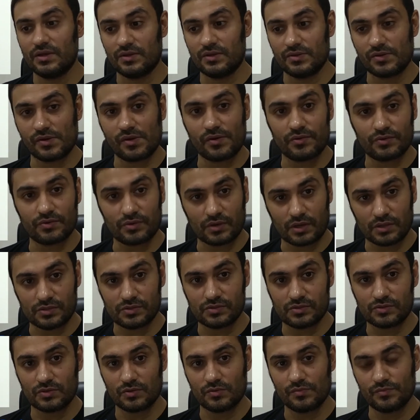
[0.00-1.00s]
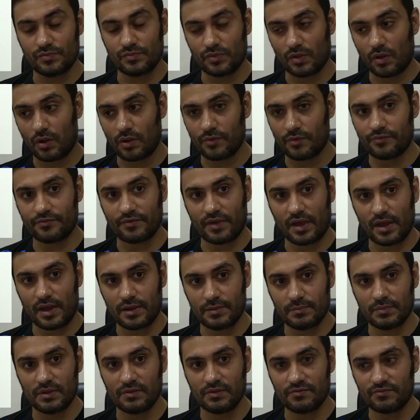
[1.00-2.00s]
You have to consume a lot of
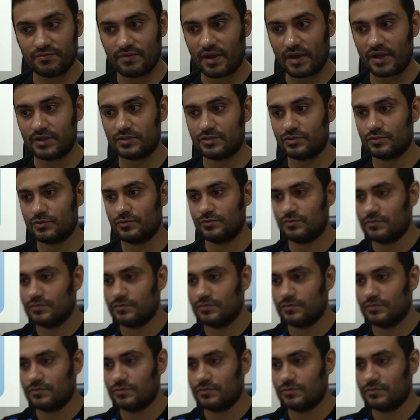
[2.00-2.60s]
animal fat too.